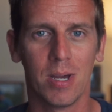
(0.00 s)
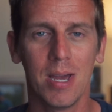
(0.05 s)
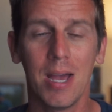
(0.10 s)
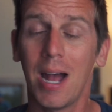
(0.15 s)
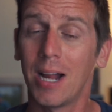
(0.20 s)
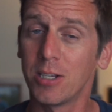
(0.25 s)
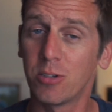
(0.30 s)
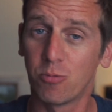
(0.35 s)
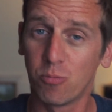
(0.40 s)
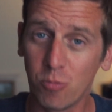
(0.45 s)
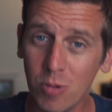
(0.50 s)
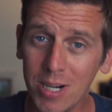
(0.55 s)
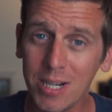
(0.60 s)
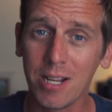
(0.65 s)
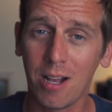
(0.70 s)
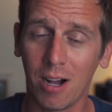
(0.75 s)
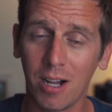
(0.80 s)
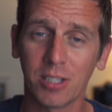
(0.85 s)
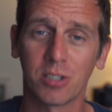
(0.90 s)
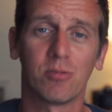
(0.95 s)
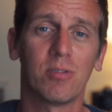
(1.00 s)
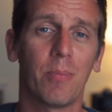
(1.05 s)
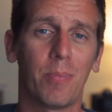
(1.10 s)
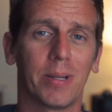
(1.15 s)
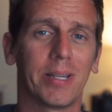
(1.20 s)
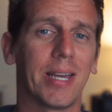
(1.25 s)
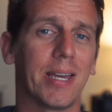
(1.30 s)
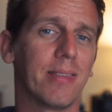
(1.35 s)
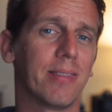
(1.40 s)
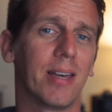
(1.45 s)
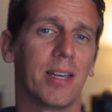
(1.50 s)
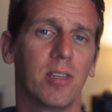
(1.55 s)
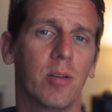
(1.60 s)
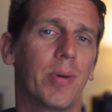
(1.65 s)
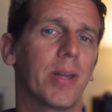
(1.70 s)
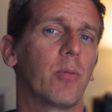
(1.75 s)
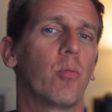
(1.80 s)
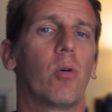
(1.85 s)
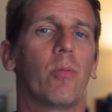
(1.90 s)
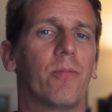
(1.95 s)
And it's really hard to replicate that, no
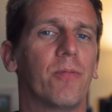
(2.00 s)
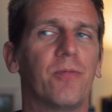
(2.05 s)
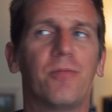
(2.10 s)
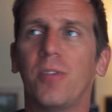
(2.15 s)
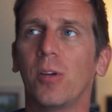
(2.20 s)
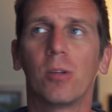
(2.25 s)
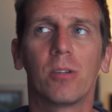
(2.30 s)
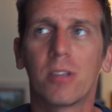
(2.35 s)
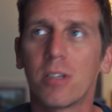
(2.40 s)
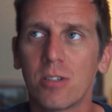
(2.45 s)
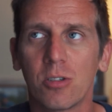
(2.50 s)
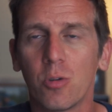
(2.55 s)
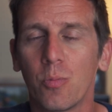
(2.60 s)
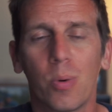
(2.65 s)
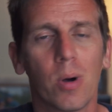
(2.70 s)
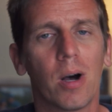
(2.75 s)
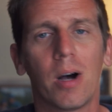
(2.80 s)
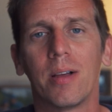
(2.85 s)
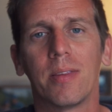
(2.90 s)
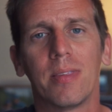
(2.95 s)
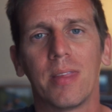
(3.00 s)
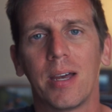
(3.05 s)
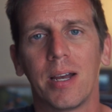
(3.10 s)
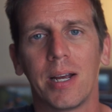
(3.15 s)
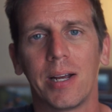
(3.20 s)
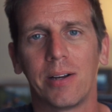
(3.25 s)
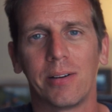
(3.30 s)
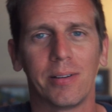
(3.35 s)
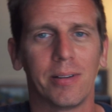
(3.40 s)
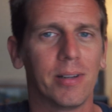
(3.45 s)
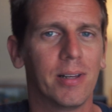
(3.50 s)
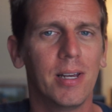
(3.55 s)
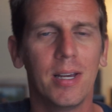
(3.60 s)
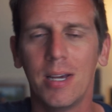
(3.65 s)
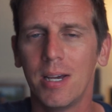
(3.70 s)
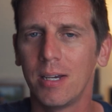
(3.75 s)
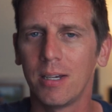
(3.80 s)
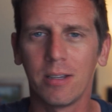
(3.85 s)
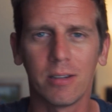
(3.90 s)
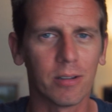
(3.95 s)
matter what filters you put on there and,
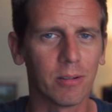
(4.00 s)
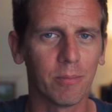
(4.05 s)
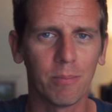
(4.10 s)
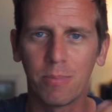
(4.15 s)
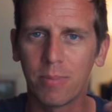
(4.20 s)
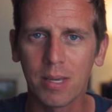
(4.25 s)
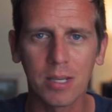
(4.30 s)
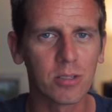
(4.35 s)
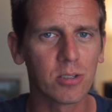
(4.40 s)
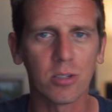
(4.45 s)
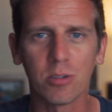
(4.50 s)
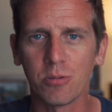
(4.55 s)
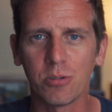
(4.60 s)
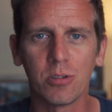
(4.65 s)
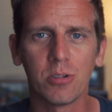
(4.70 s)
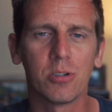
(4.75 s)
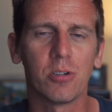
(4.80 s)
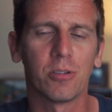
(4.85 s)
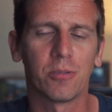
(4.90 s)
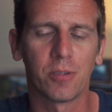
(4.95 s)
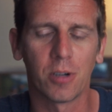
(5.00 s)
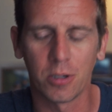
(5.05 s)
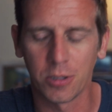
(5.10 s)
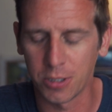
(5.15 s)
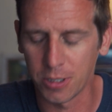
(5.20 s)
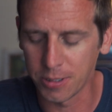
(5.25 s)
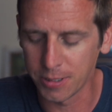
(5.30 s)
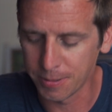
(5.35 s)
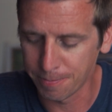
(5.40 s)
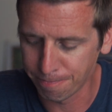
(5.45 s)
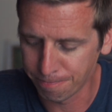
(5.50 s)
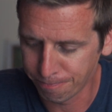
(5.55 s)
you know, things that you do to your photos.